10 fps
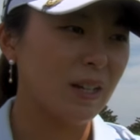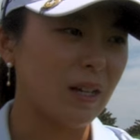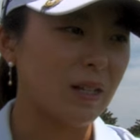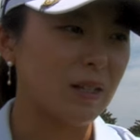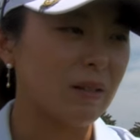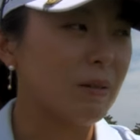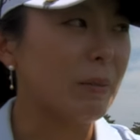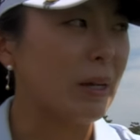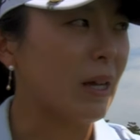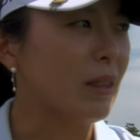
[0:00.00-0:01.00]
And
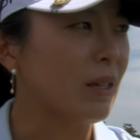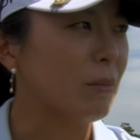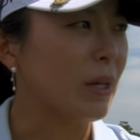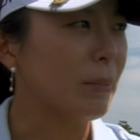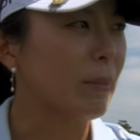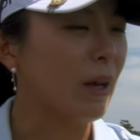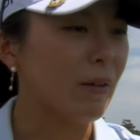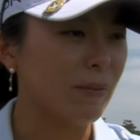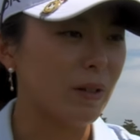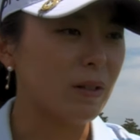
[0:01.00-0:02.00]
my, I think my
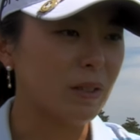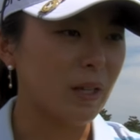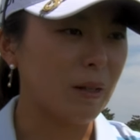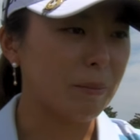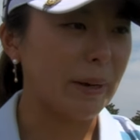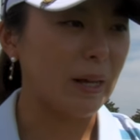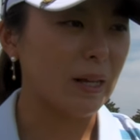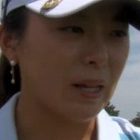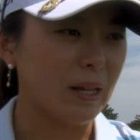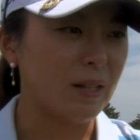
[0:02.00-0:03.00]
confidence get back
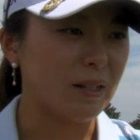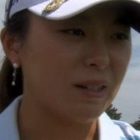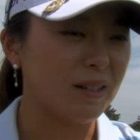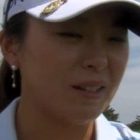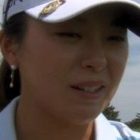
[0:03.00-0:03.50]
and